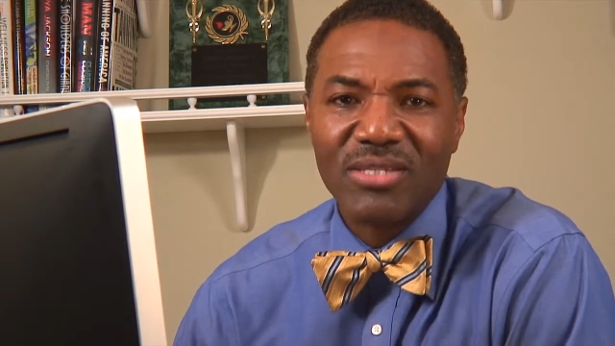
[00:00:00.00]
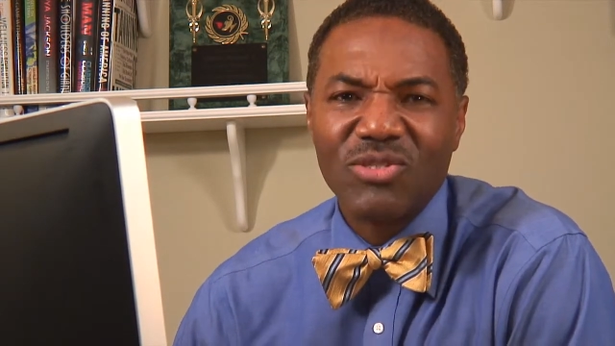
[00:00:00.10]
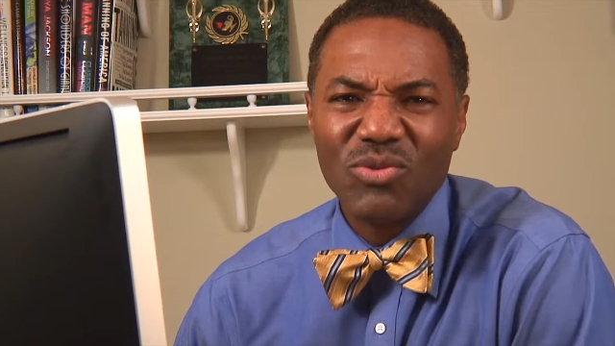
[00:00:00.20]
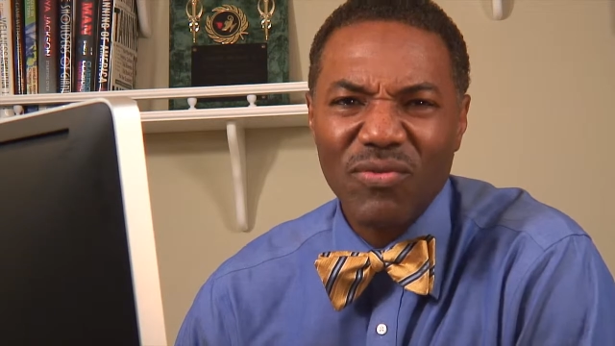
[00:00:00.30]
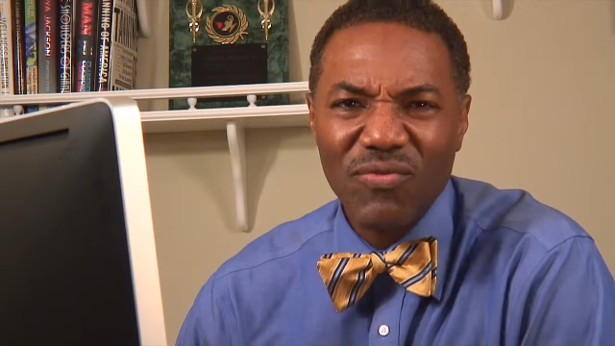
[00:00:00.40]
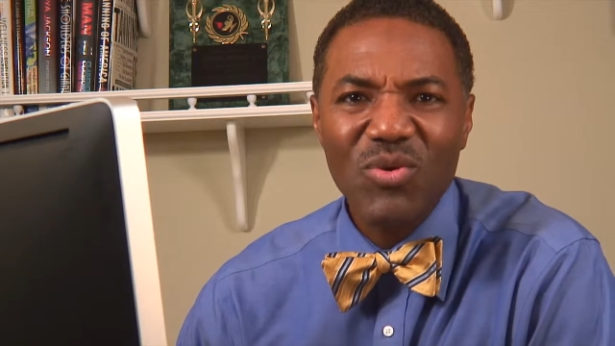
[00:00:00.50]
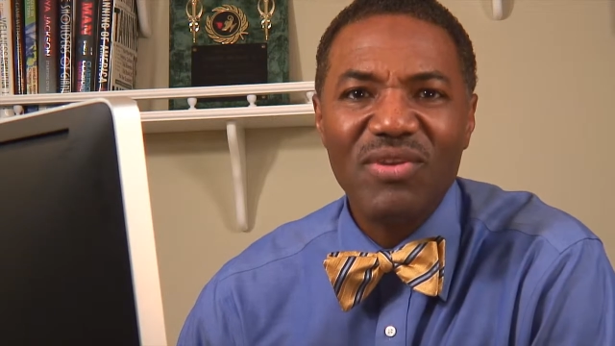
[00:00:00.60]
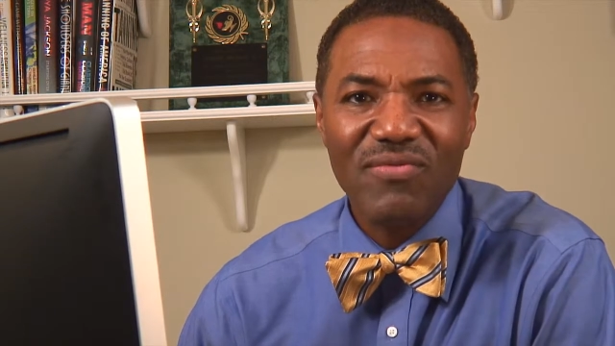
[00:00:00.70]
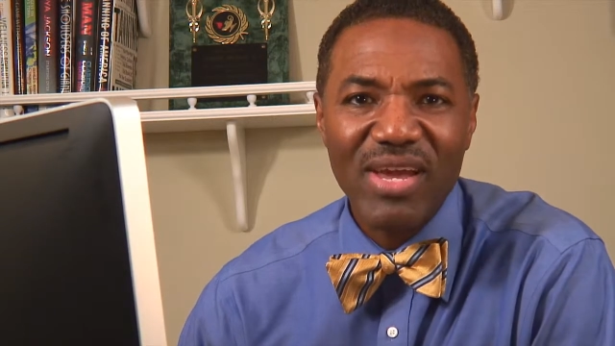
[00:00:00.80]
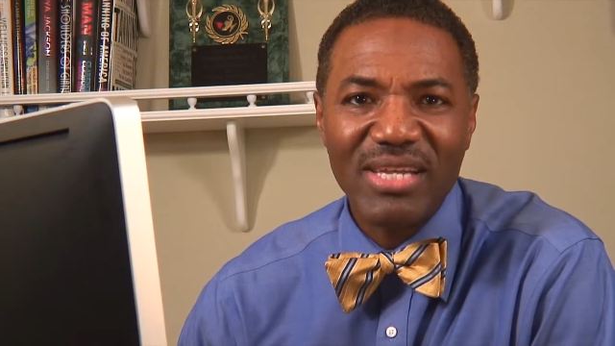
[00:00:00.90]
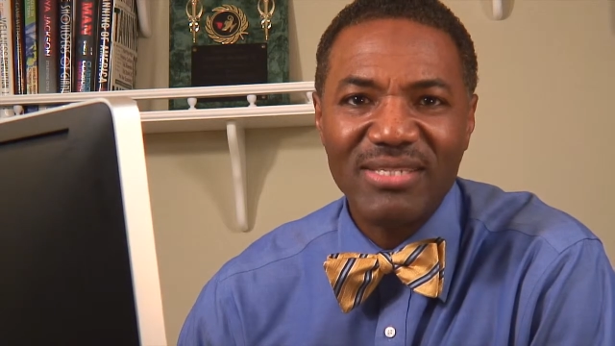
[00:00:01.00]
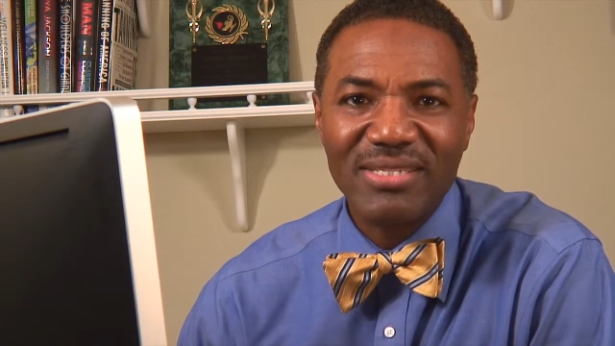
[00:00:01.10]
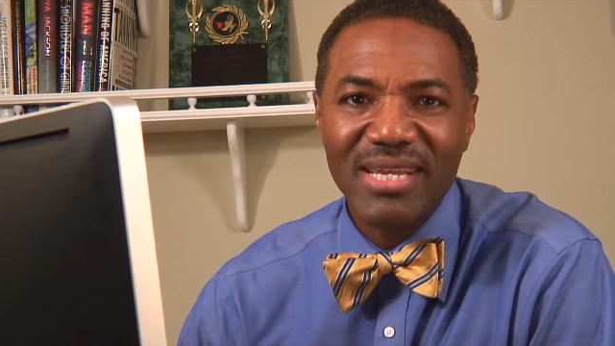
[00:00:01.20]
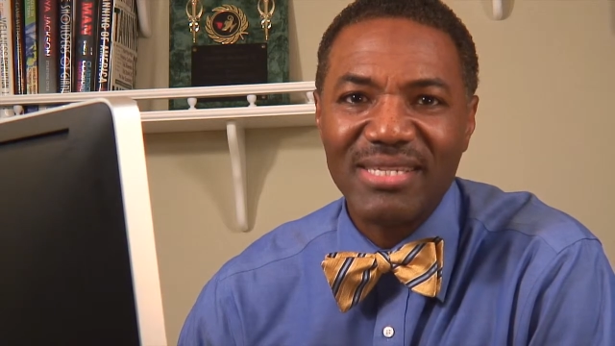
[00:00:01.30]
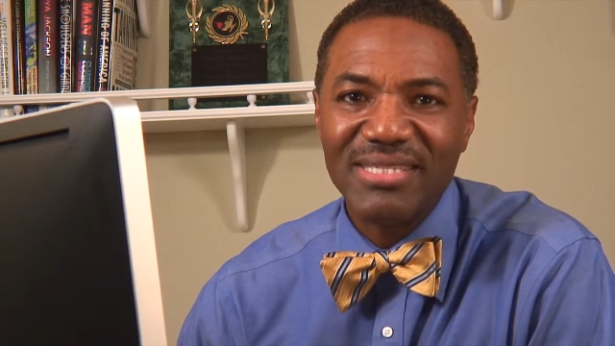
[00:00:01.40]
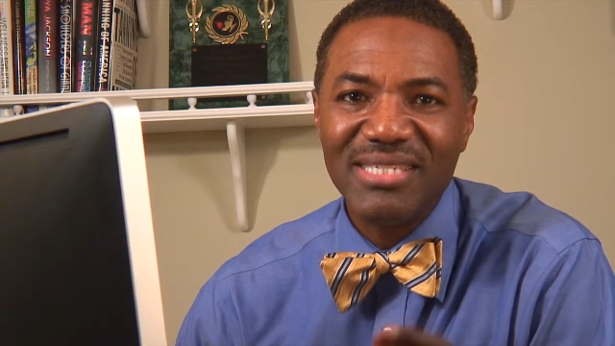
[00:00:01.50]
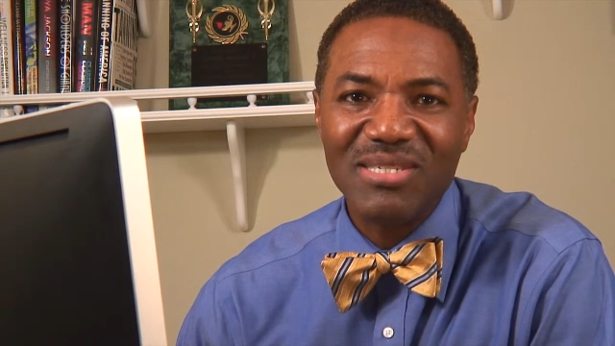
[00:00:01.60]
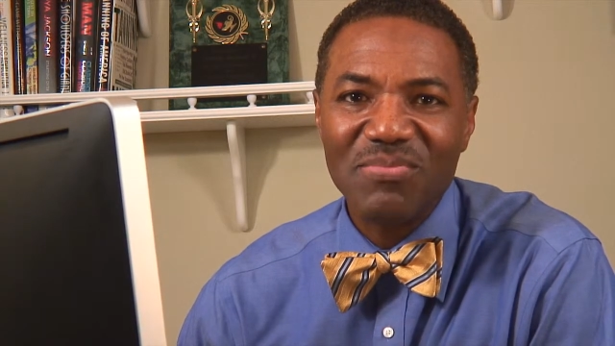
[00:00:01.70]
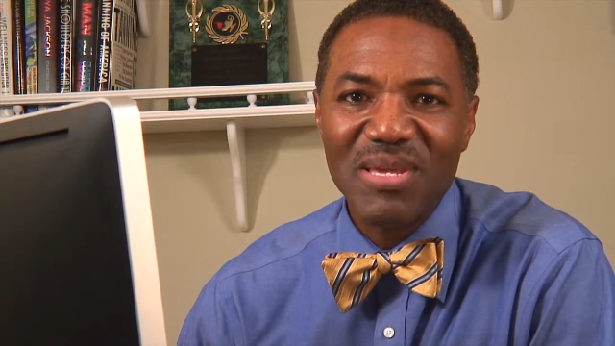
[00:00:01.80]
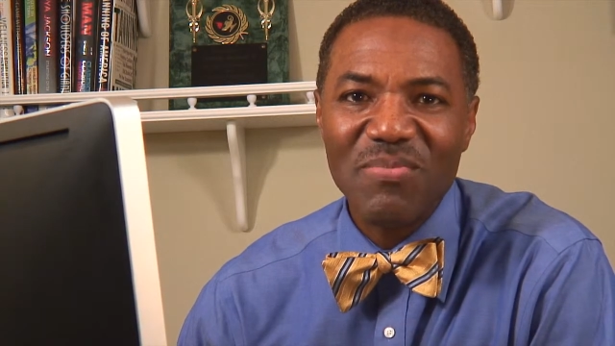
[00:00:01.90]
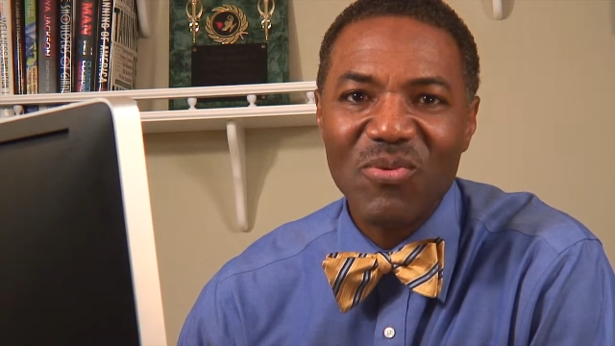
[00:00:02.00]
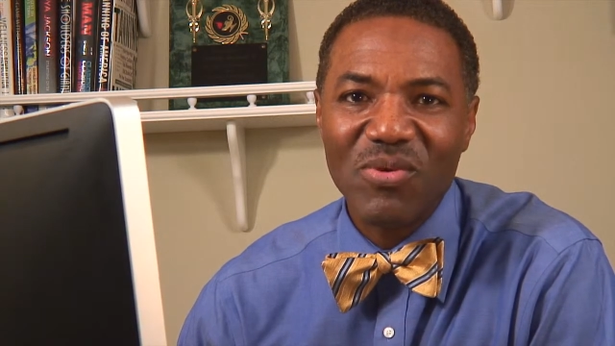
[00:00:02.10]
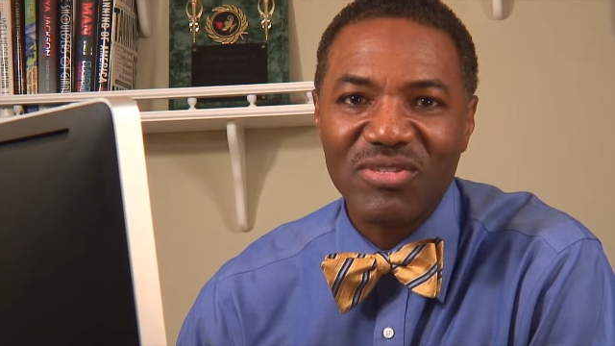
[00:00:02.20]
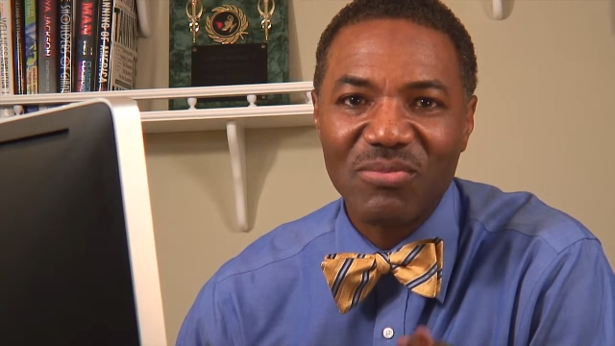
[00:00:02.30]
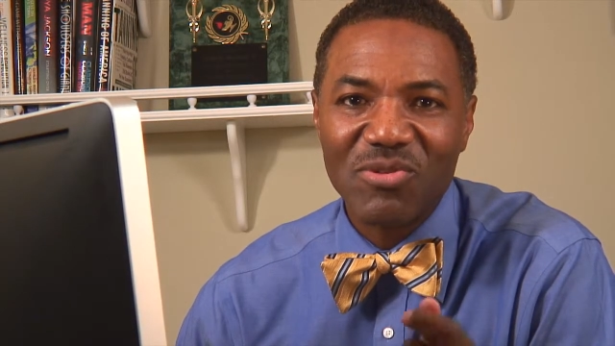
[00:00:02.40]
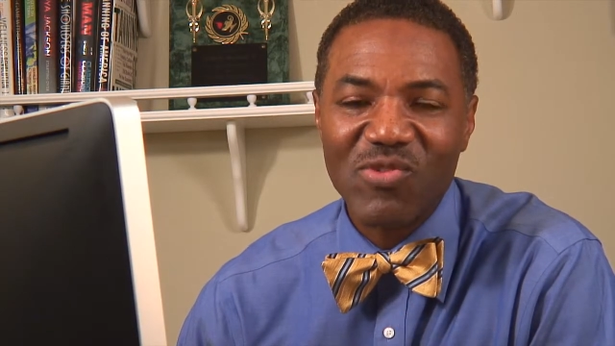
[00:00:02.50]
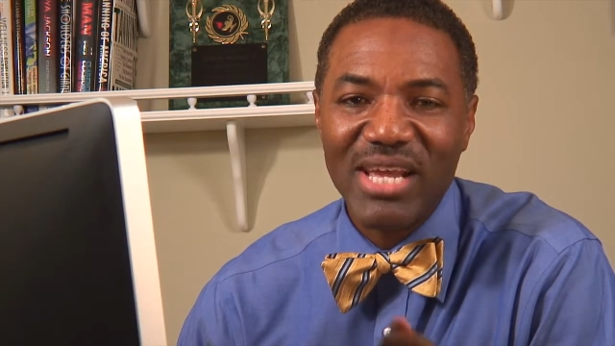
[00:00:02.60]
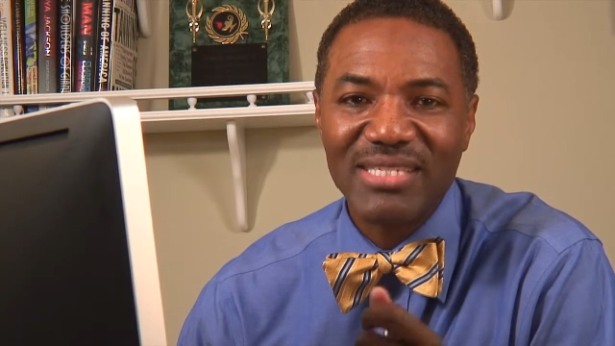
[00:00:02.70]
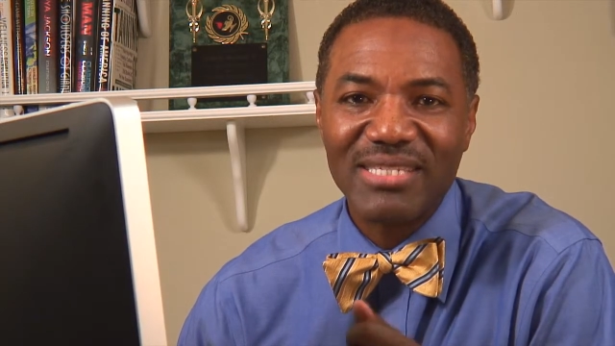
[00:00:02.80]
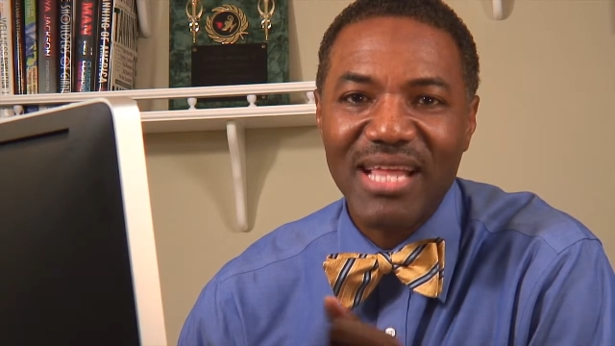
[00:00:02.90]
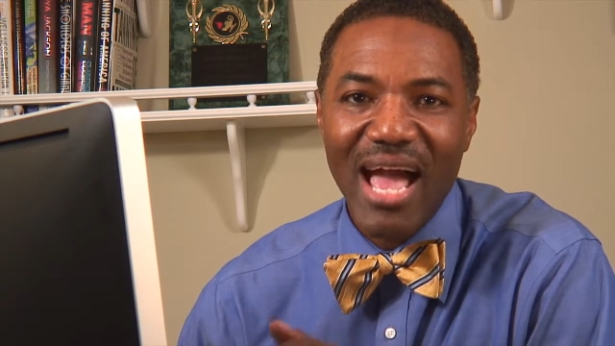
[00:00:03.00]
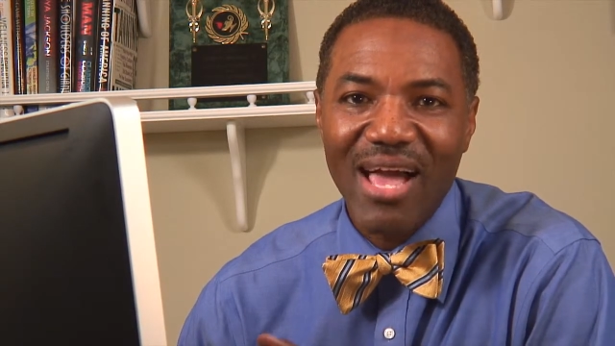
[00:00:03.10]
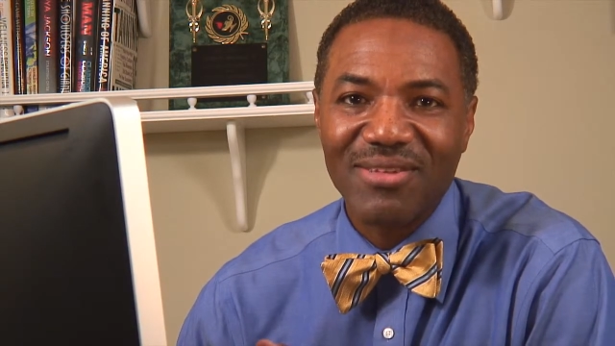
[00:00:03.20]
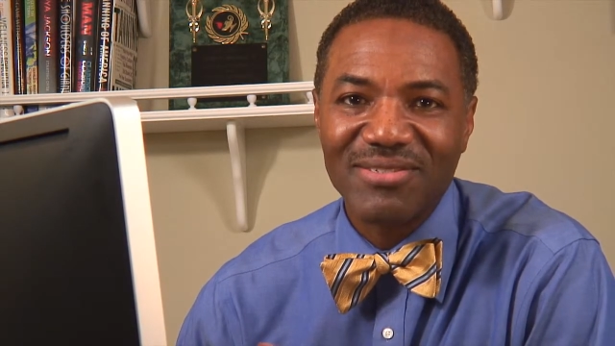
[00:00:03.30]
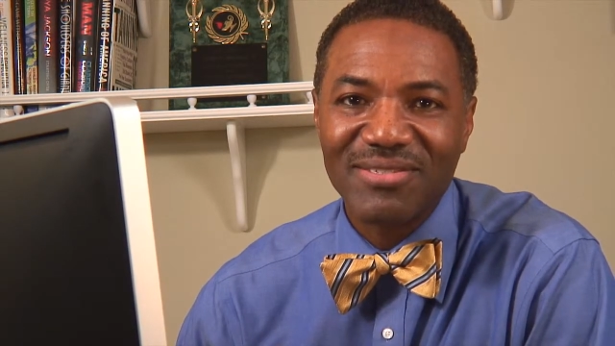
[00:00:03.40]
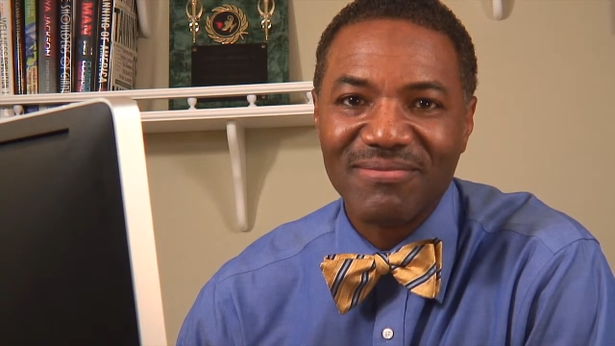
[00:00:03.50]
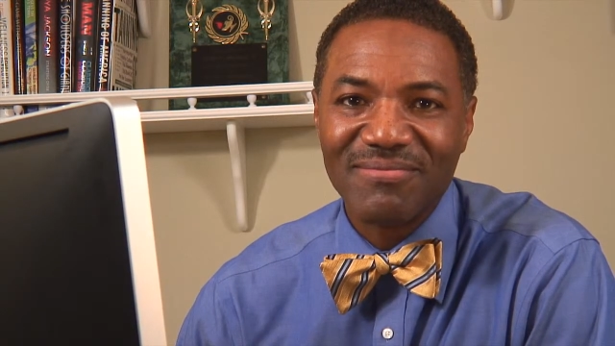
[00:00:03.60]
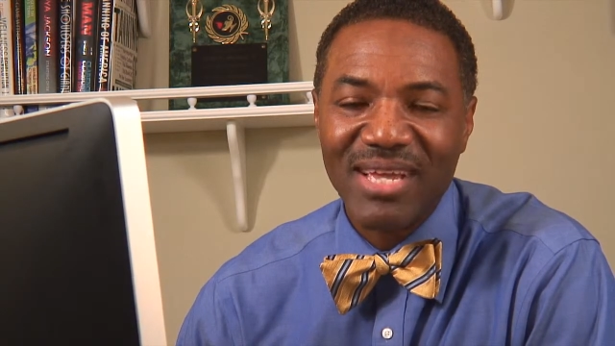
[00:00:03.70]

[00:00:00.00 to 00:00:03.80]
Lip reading: to a few events and see some people with some great styles.